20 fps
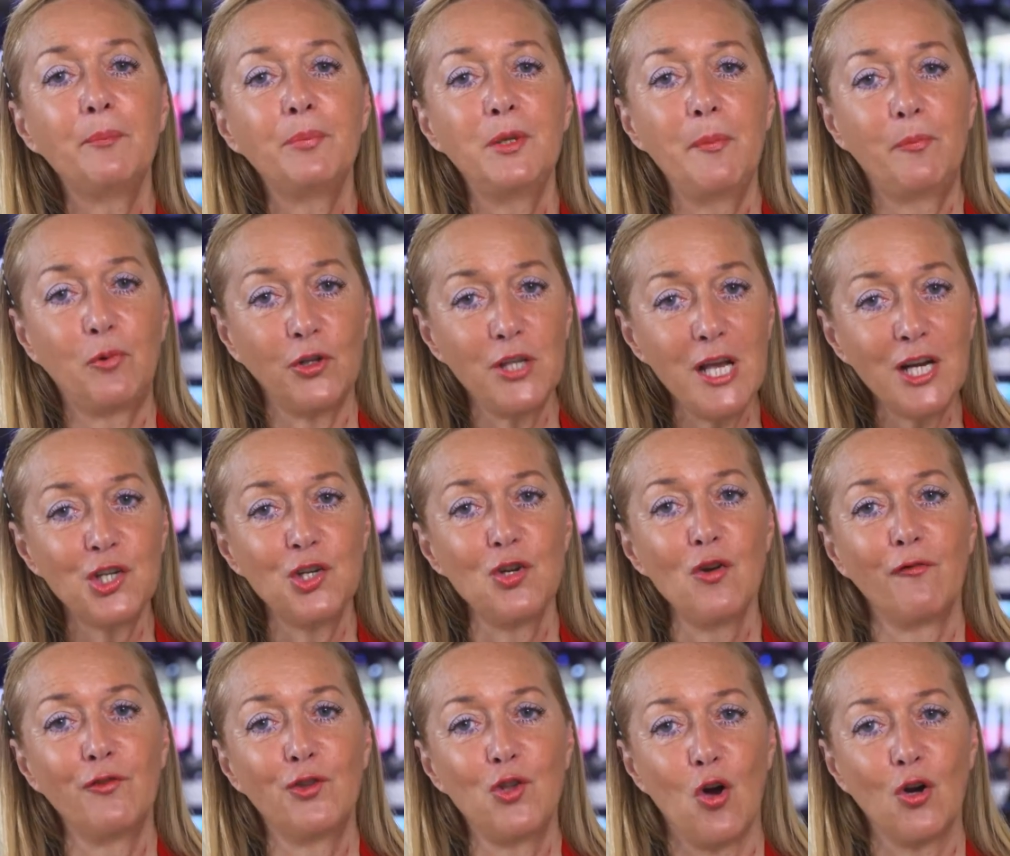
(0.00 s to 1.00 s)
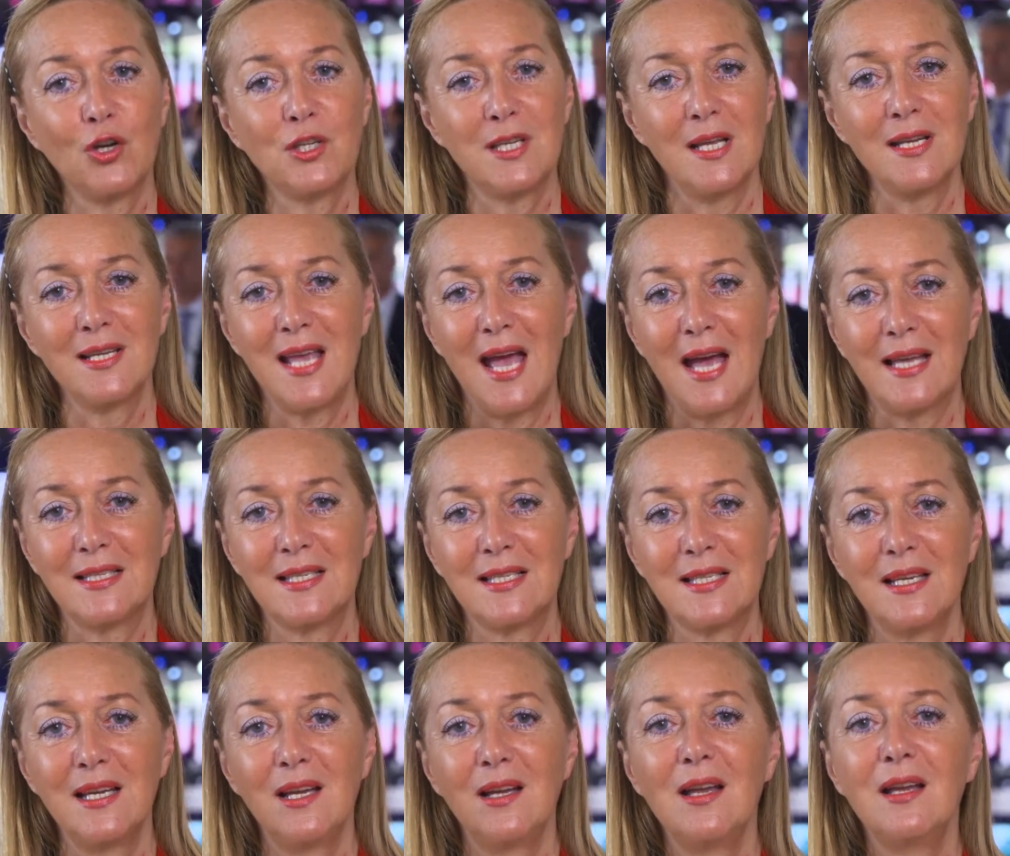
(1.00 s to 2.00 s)
the protection of dogs and
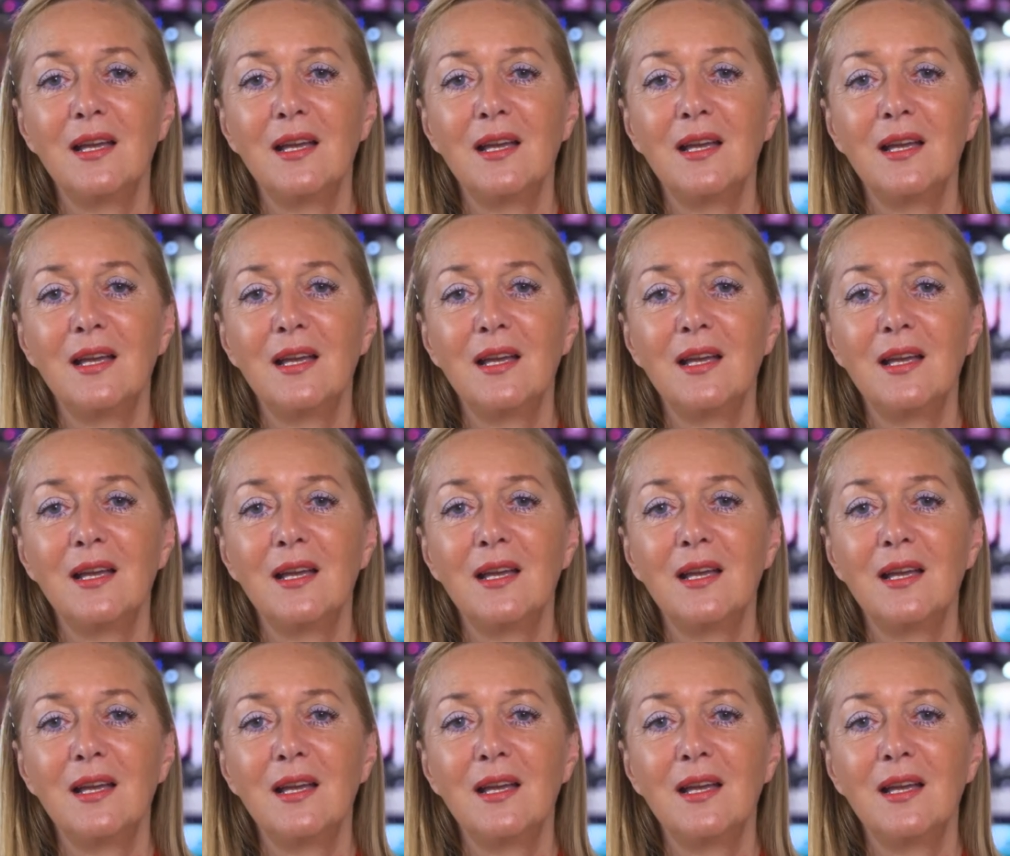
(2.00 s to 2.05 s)
cats